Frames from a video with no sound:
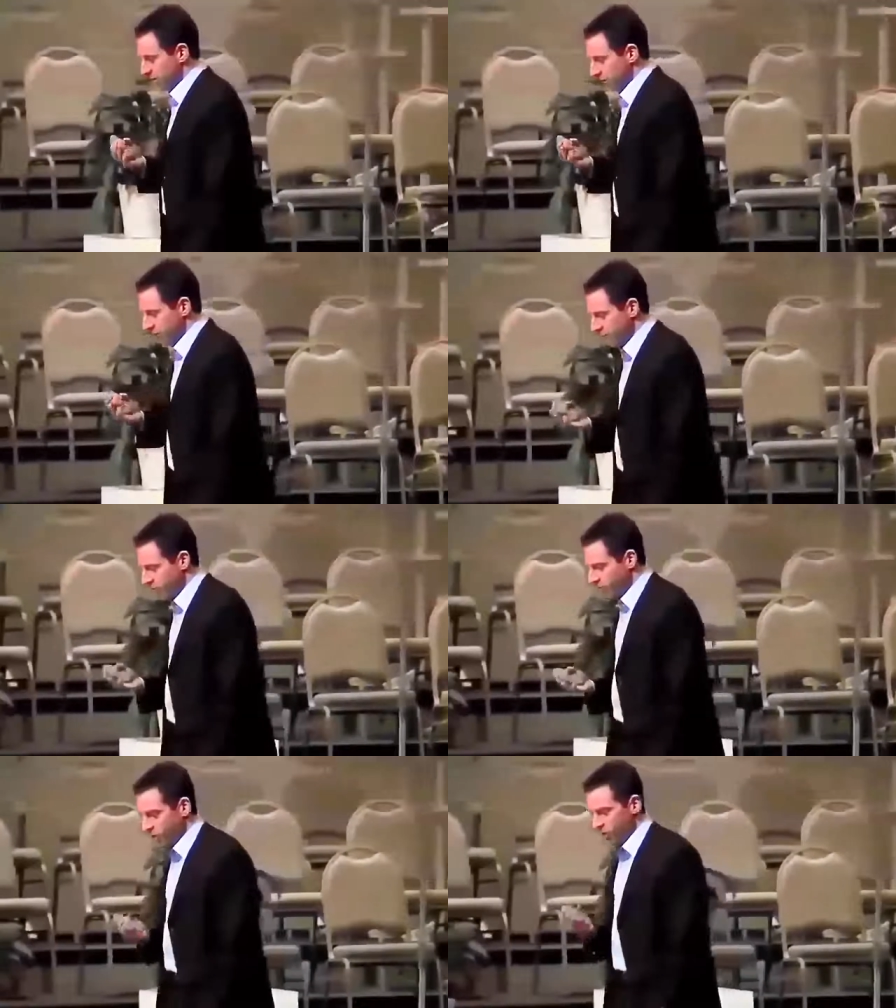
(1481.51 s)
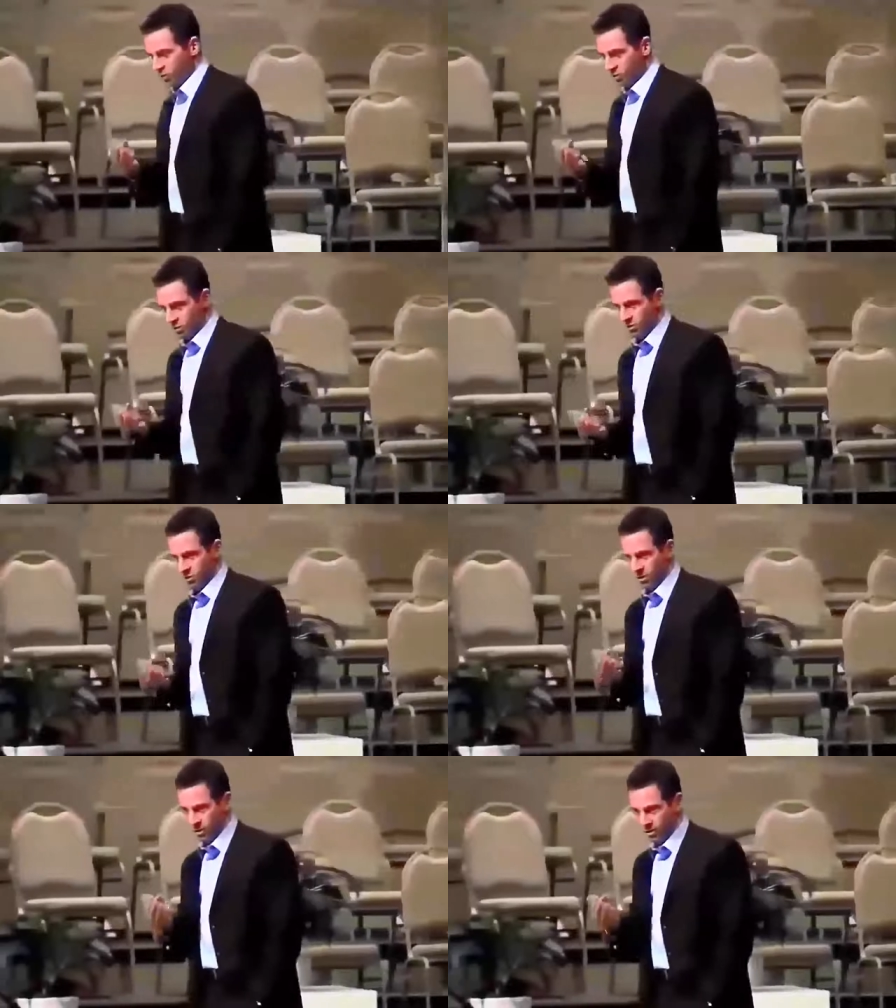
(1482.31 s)
it erodes the
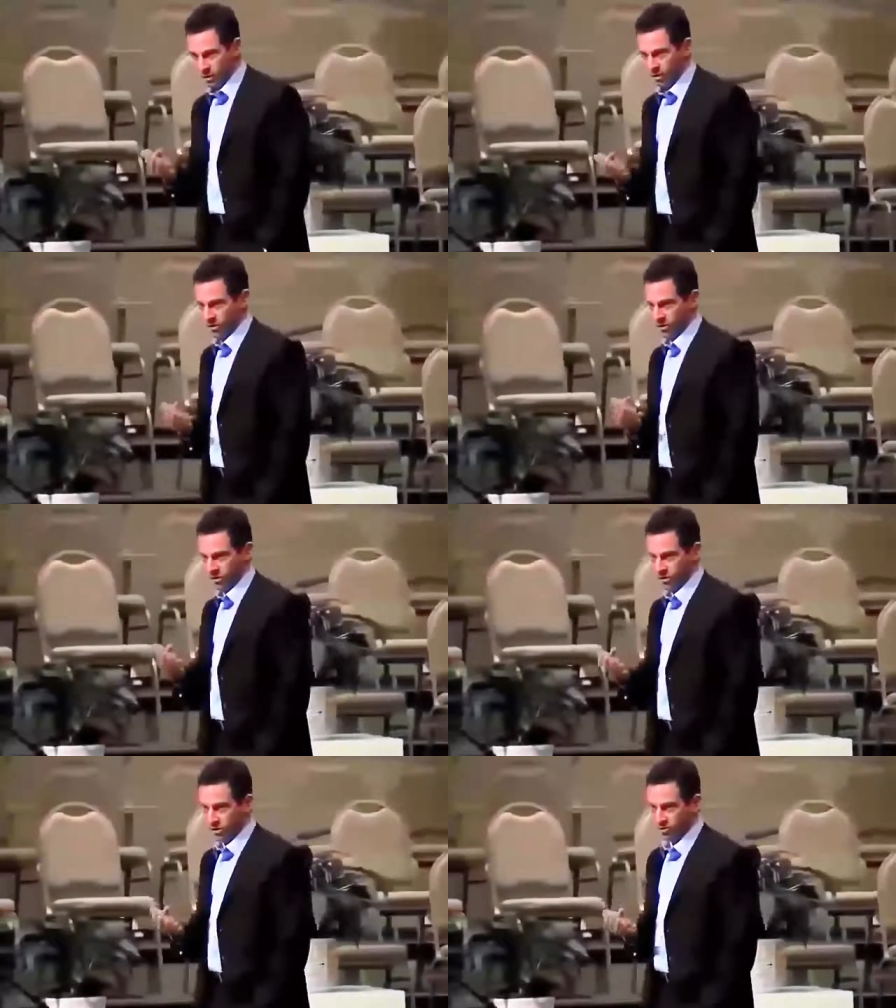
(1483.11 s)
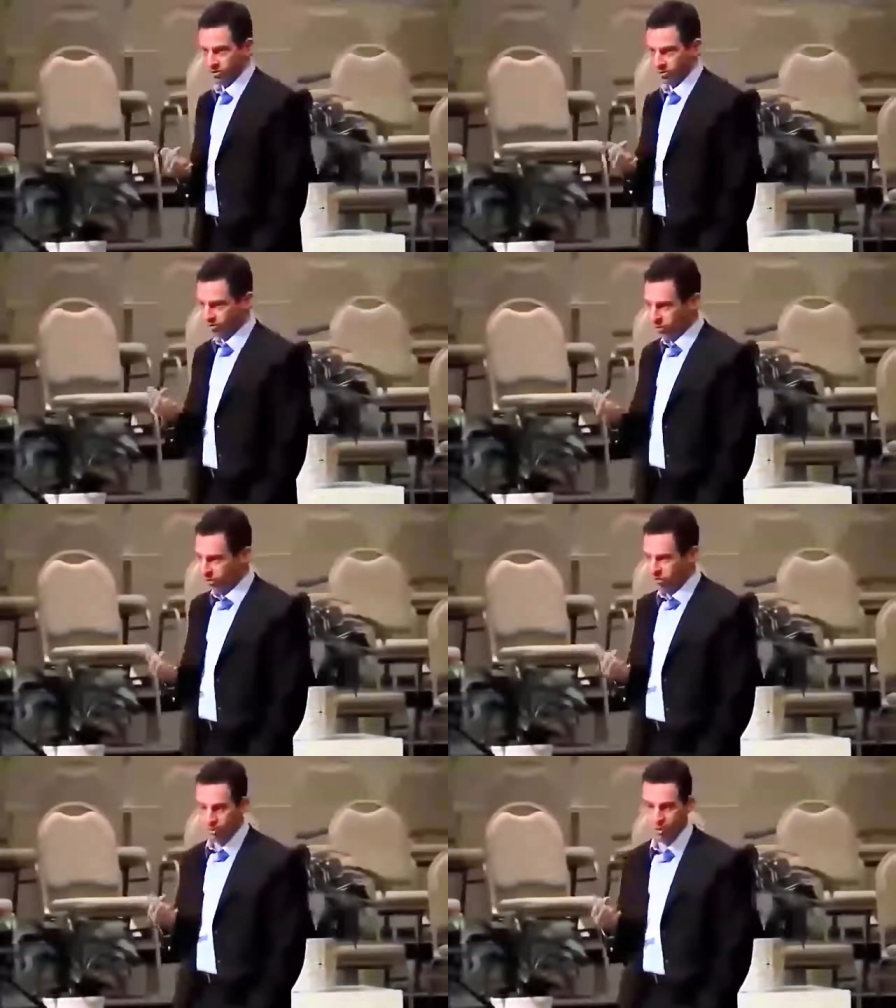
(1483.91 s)
conviction of very
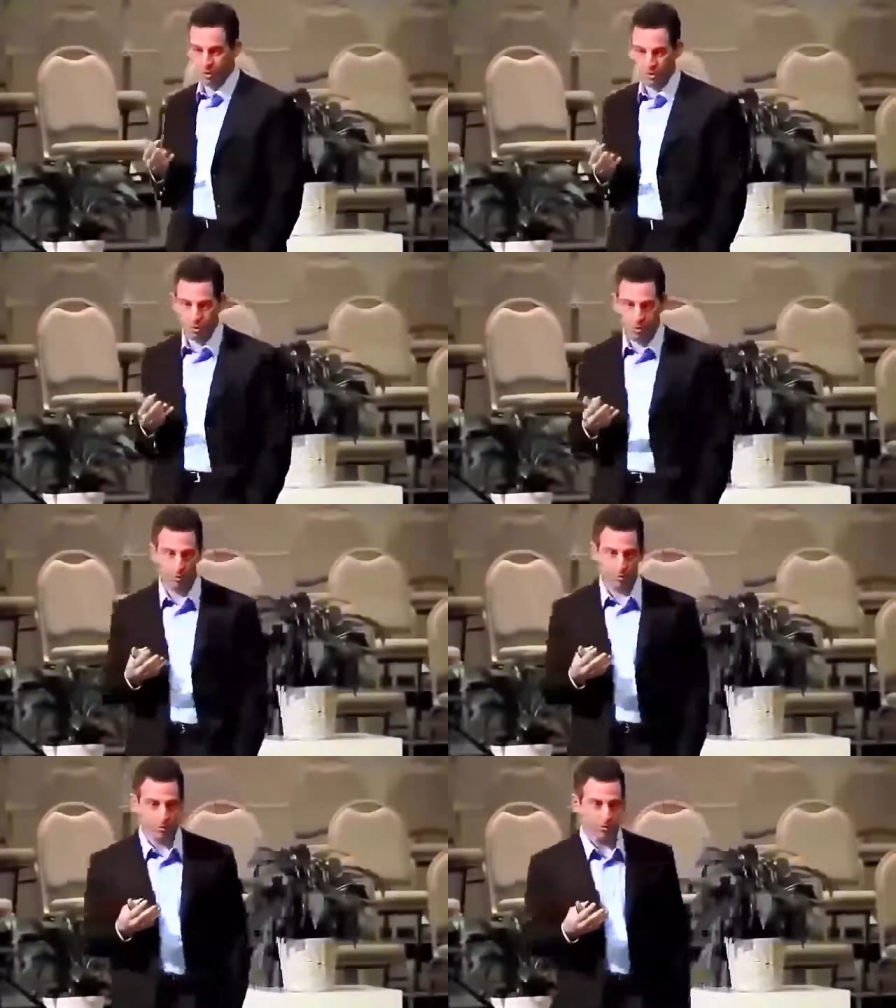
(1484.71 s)
smart people